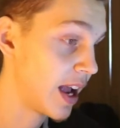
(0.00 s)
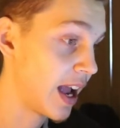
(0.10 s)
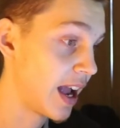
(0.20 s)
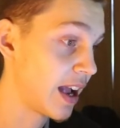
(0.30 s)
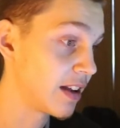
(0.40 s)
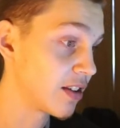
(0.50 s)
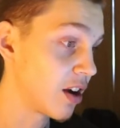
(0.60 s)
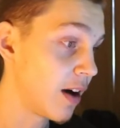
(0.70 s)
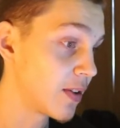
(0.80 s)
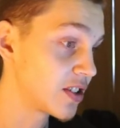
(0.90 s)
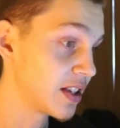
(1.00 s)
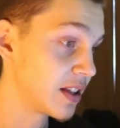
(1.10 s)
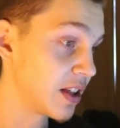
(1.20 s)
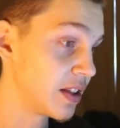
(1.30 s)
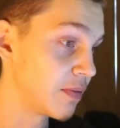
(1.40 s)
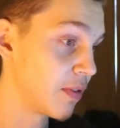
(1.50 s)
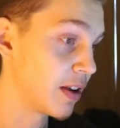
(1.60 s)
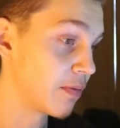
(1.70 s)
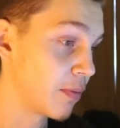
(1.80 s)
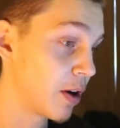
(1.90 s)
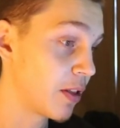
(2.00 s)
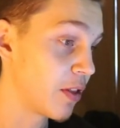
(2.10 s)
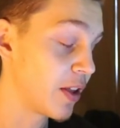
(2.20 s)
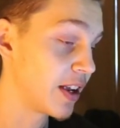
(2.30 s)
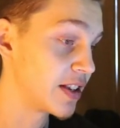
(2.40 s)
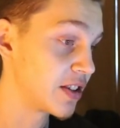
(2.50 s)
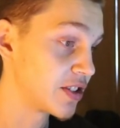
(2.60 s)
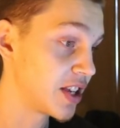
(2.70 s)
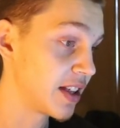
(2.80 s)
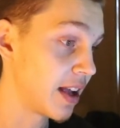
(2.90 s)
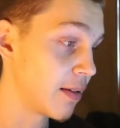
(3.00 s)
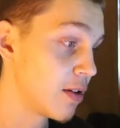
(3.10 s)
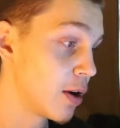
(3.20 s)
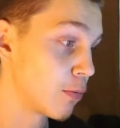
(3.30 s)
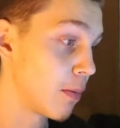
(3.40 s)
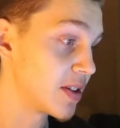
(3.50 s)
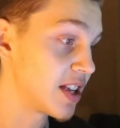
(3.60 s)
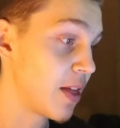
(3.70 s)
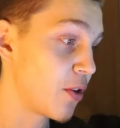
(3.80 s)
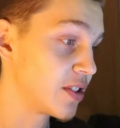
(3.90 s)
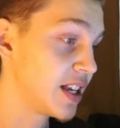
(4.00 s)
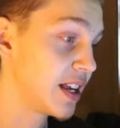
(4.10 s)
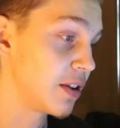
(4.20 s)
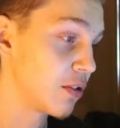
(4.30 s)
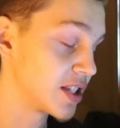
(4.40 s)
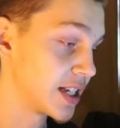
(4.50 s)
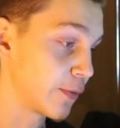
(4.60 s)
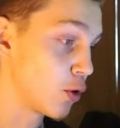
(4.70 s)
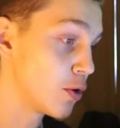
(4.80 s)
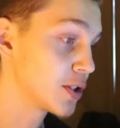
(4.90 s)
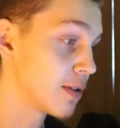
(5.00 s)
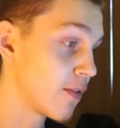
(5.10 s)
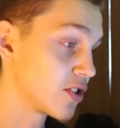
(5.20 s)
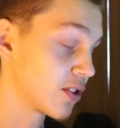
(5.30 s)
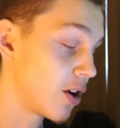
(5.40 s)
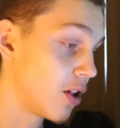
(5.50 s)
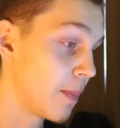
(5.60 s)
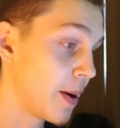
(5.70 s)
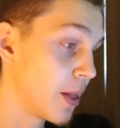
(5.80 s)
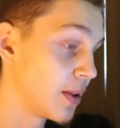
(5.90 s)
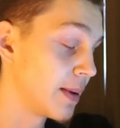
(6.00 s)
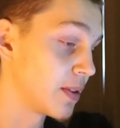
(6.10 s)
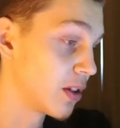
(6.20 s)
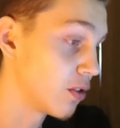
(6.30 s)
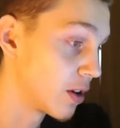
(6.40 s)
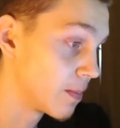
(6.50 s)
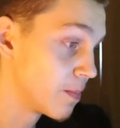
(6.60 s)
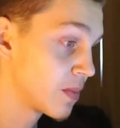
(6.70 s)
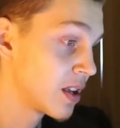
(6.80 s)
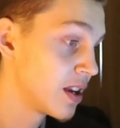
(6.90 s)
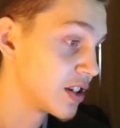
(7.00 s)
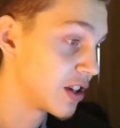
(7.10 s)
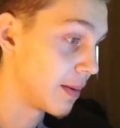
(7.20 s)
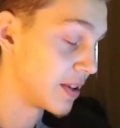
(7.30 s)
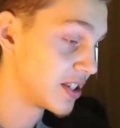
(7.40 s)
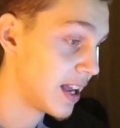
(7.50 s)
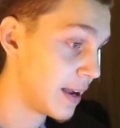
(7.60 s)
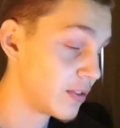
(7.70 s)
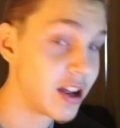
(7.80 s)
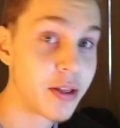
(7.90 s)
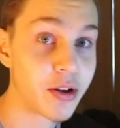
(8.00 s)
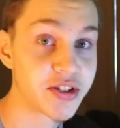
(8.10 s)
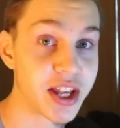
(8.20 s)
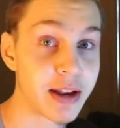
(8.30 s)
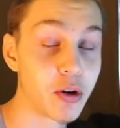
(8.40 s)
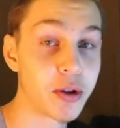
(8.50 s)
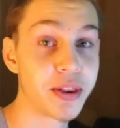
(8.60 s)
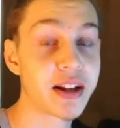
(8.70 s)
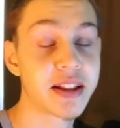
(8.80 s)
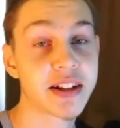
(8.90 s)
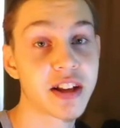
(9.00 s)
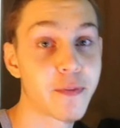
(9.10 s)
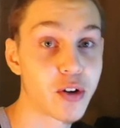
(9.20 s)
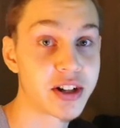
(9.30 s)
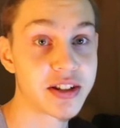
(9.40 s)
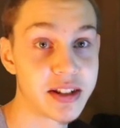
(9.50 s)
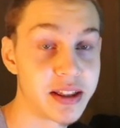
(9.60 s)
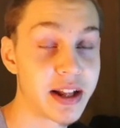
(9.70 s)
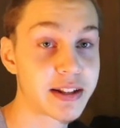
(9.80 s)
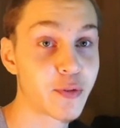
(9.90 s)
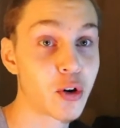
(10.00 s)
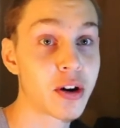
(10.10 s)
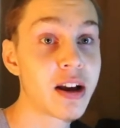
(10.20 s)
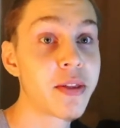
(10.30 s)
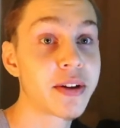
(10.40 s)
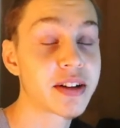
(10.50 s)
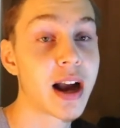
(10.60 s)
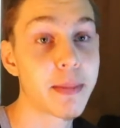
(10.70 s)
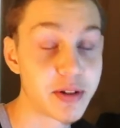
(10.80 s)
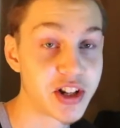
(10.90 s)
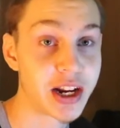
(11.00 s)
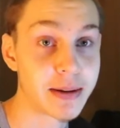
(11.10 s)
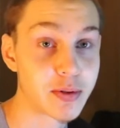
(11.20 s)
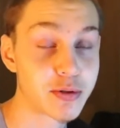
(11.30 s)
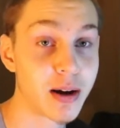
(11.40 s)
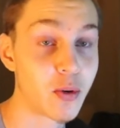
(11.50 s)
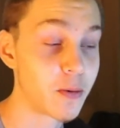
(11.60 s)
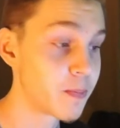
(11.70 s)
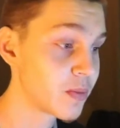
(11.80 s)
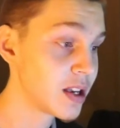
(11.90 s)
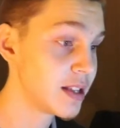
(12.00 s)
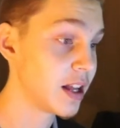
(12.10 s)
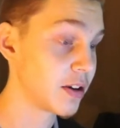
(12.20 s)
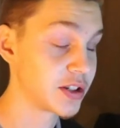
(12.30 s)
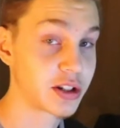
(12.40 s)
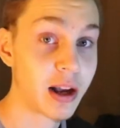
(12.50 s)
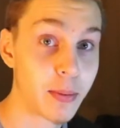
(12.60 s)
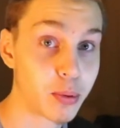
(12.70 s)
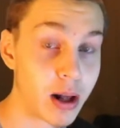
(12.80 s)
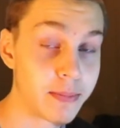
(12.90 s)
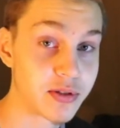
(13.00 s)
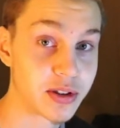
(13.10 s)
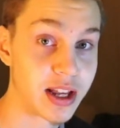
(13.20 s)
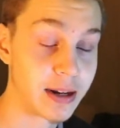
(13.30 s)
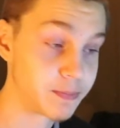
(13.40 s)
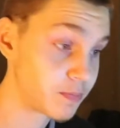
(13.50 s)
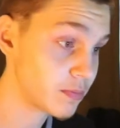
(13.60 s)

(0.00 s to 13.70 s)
And obviously, the, what part of the thing is, they'll say that Romans ten thirteen, you know, it says, "For whosoever shall call upon the name of the Lord shall be saved." They'll say, "Oh, that, that's not for us today, that's for the time of Jacob's trouble." Now, there's a couple problems with that.